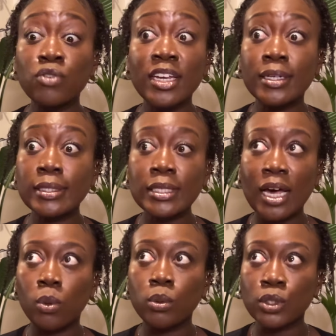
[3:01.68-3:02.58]
really
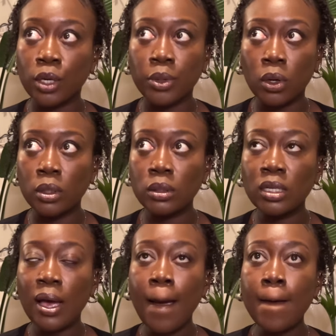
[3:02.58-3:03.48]
understand what was going on.
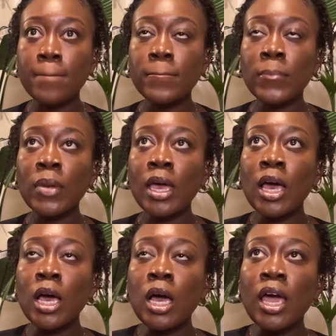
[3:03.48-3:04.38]

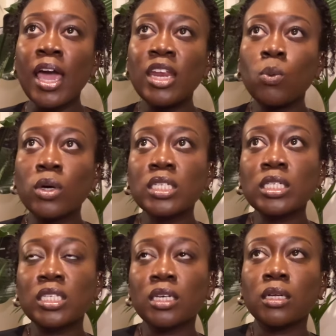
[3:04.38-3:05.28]
And it wasn't
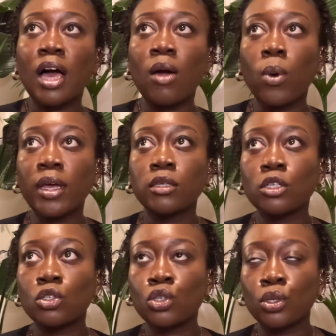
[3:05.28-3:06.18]
until I
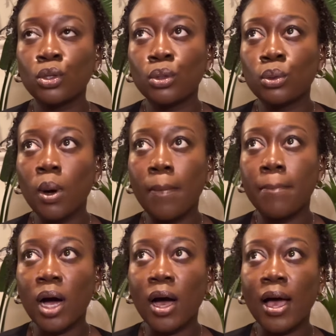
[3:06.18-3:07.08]
went to
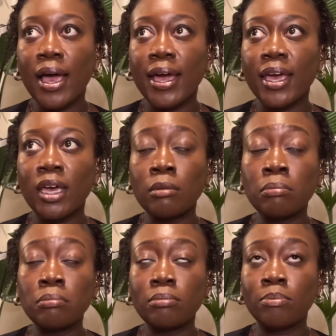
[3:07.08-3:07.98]
my
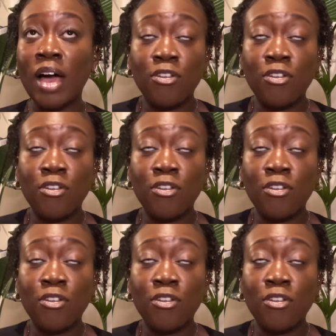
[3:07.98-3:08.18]
my